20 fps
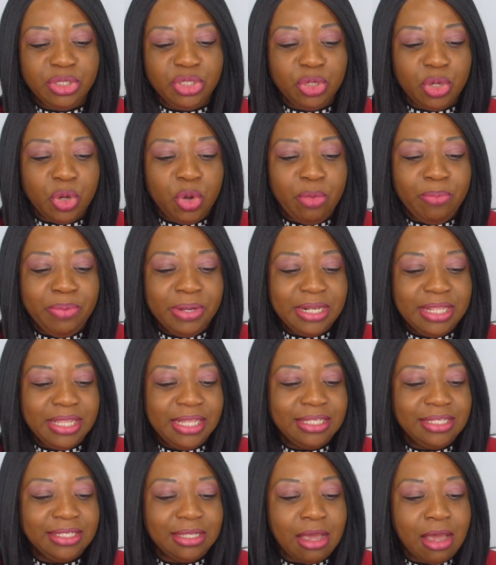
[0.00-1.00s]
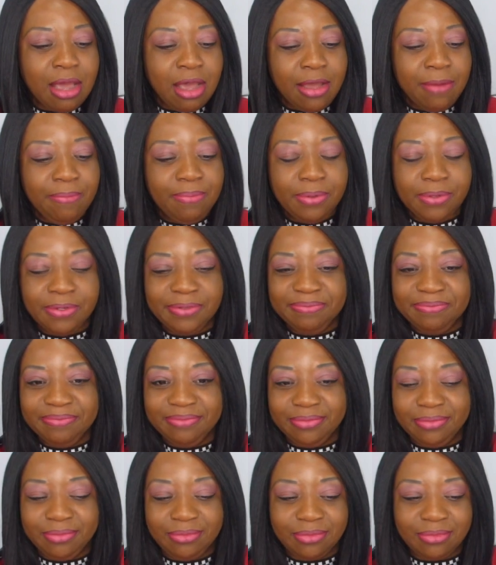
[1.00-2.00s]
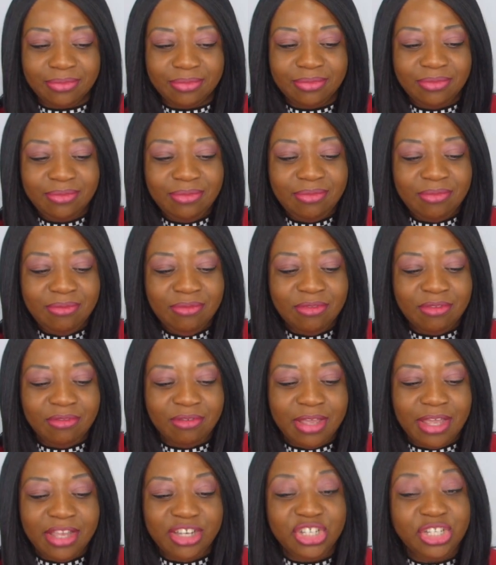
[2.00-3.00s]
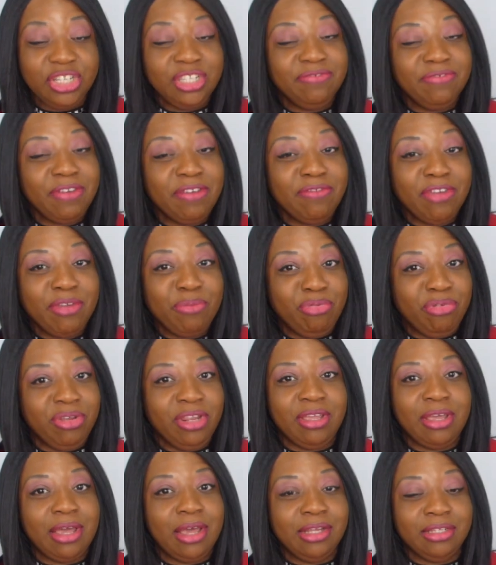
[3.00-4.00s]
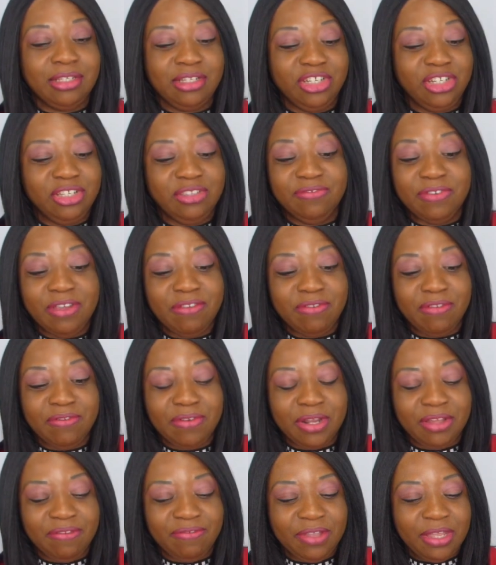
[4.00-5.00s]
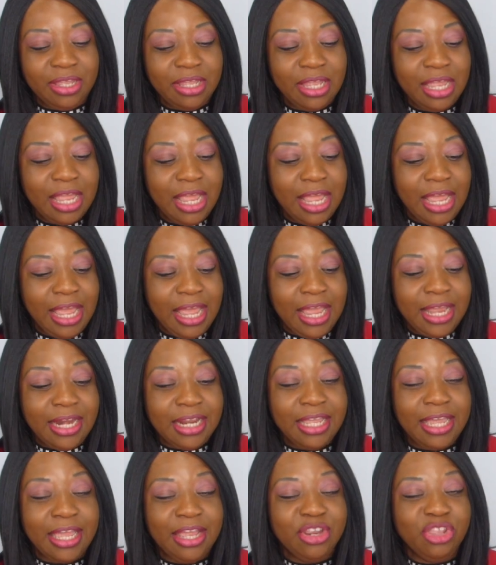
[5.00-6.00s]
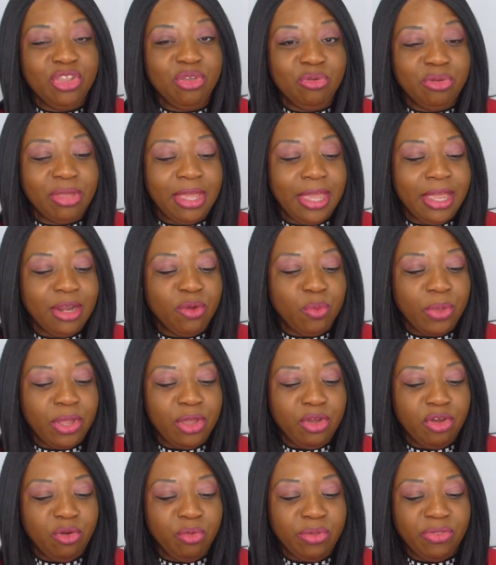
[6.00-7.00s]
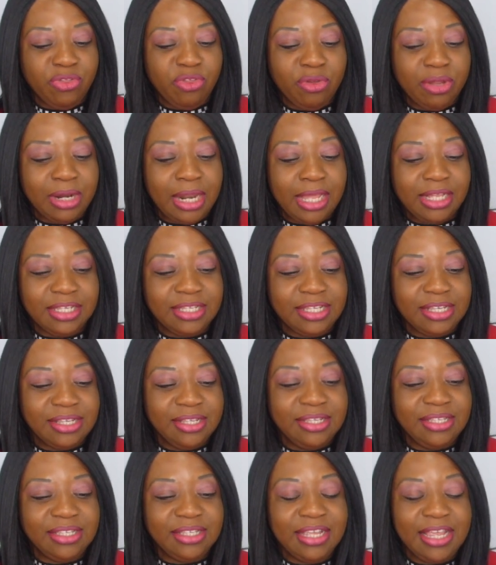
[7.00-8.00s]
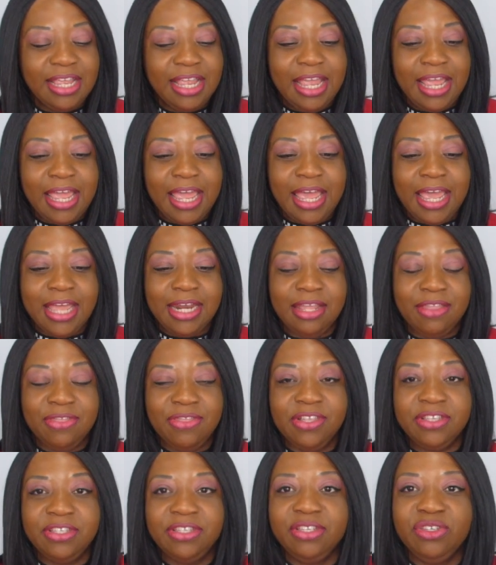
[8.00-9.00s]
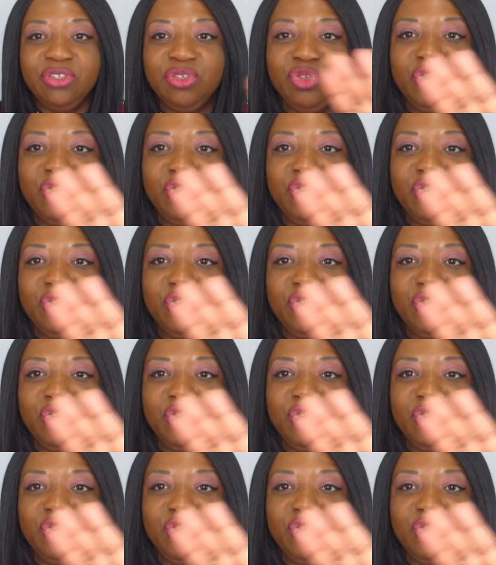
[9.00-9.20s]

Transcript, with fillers: to open this up. Okay, she's very, very pretty, guys. She's very, very lovely. And again, you can wear her with your glasses and this is